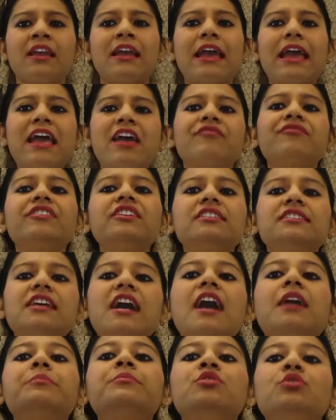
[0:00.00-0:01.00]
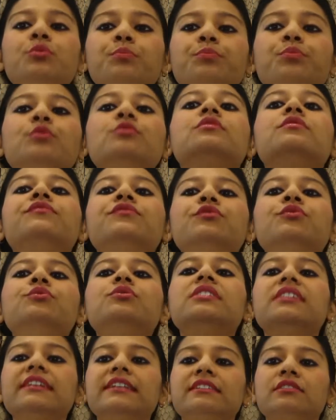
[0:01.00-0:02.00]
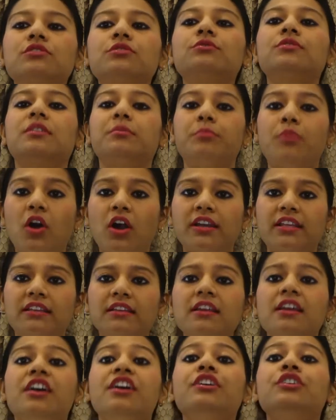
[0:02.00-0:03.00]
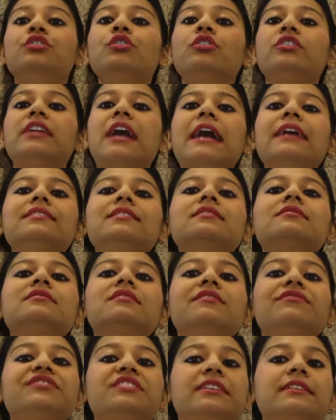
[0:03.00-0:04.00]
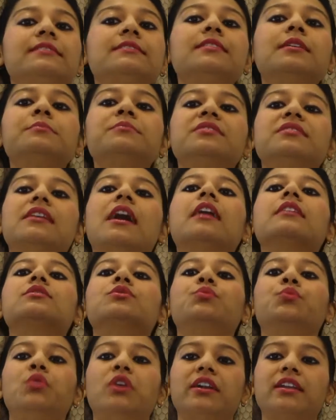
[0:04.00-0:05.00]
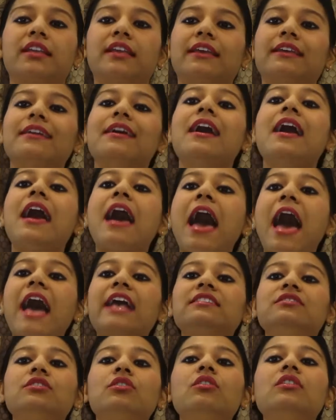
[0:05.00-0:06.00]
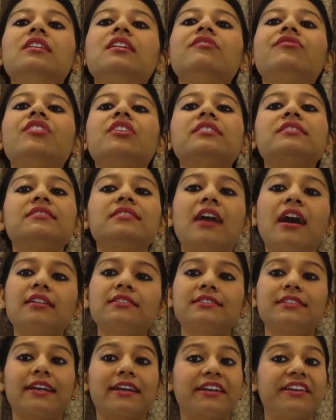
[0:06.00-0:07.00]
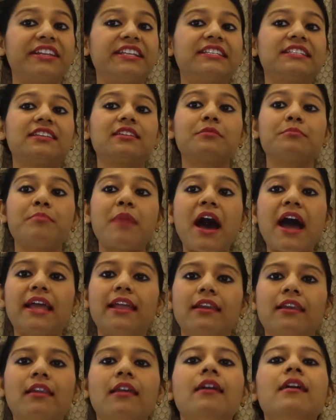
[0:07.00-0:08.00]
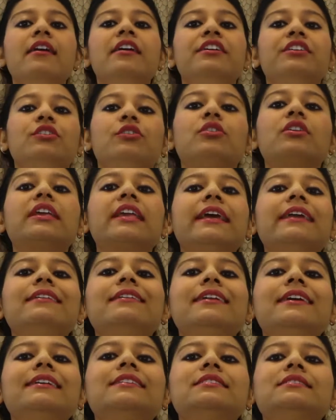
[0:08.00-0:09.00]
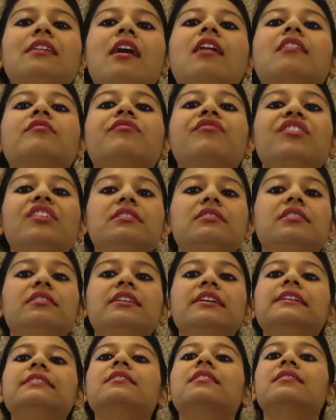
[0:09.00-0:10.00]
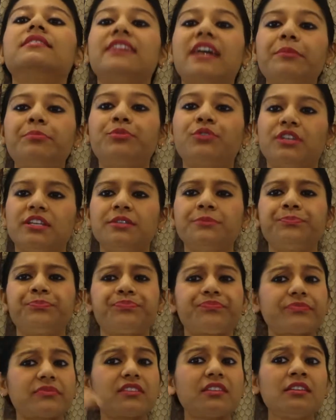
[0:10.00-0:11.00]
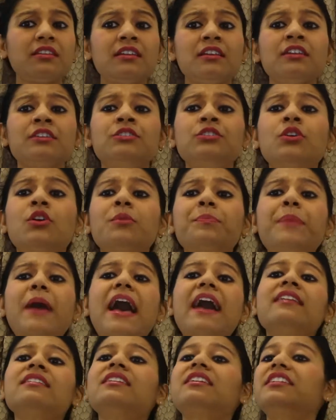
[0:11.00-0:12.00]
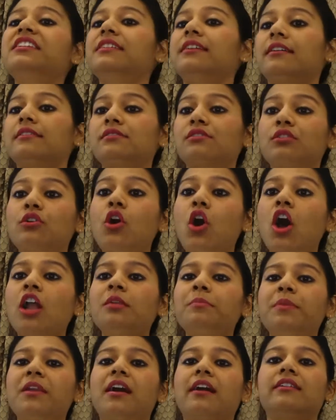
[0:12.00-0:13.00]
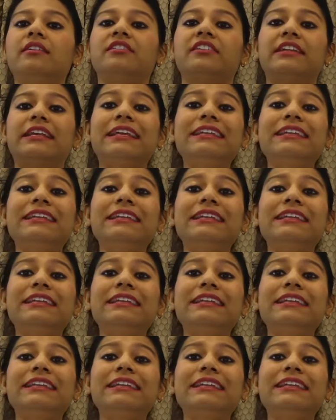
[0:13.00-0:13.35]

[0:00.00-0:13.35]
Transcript: Every time you put food into the body, your digestive system starts working as your liver starts secreting bile, your kidneys start filtering the debris, your pancreas, gallbladder,